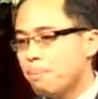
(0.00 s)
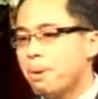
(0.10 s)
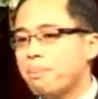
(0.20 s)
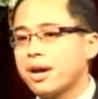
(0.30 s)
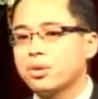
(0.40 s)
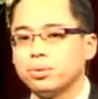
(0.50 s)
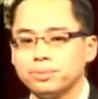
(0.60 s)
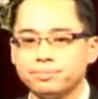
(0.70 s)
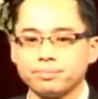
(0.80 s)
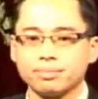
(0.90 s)
but Michael,
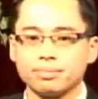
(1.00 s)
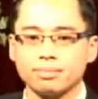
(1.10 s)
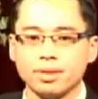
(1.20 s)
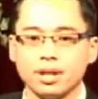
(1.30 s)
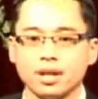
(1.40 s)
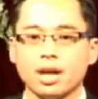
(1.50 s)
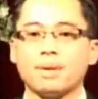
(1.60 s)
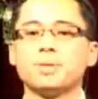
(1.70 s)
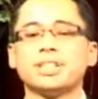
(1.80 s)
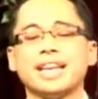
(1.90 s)

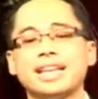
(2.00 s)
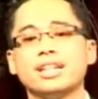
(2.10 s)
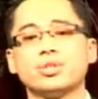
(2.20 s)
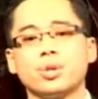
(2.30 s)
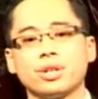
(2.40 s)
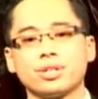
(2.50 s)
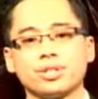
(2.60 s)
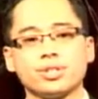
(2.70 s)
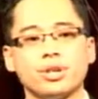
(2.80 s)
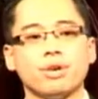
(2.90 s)
I've been taking
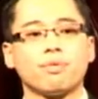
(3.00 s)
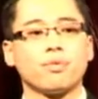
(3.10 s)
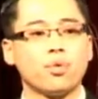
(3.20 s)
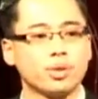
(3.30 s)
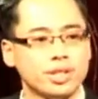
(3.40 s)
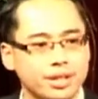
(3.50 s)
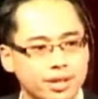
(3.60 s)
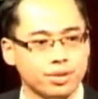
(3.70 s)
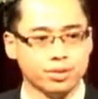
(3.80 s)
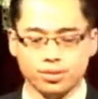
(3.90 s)
drugs for 14
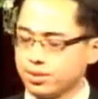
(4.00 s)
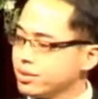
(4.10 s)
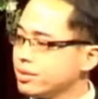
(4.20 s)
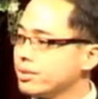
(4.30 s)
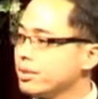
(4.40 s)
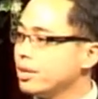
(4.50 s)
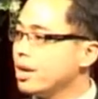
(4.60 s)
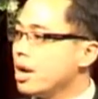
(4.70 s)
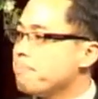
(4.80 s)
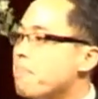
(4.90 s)
years.
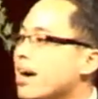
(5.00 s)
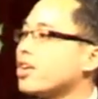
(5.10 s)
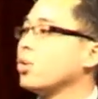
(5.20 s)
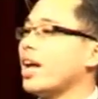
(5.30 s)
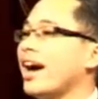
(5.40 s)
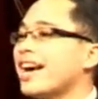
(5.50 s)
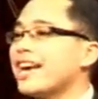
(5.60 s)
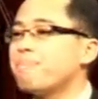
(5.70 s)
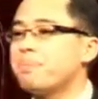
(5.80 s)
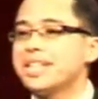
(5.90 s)
Michael, I have